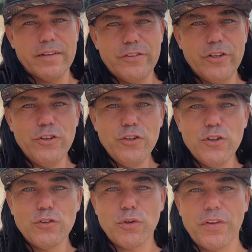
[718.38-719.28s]
The
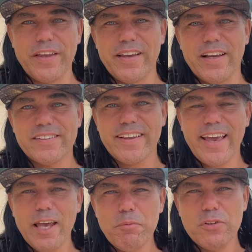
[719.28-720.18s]
news for today, guys.
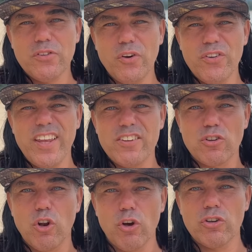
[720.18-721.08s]
Amazon is
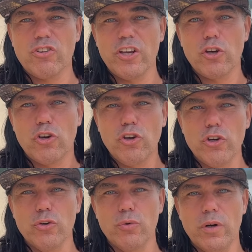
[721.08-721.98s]
launching
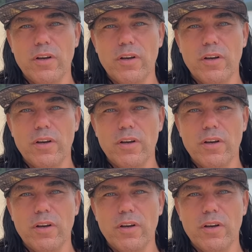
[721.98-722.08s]
Q.